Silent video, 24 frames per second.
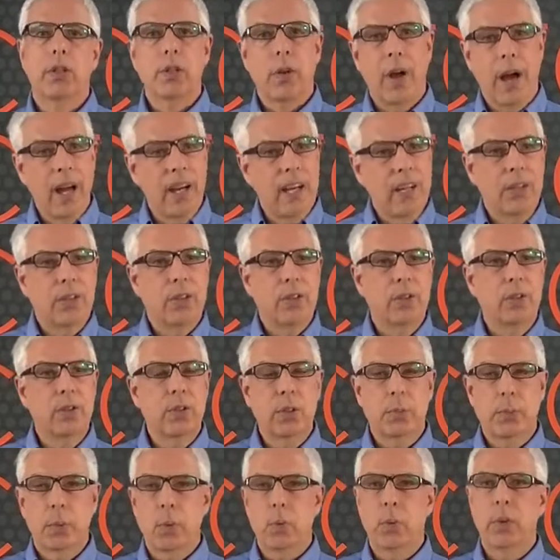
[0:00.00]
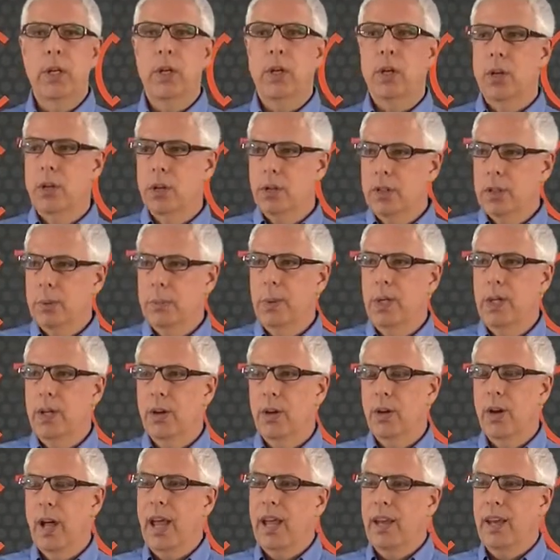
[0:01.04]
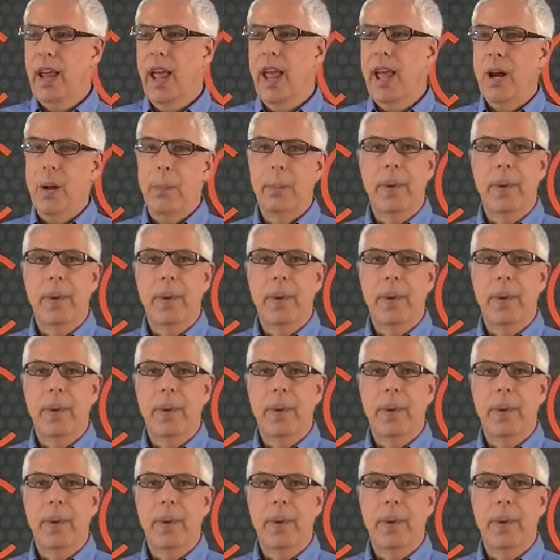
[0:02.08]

So how do you choose between a good speaker and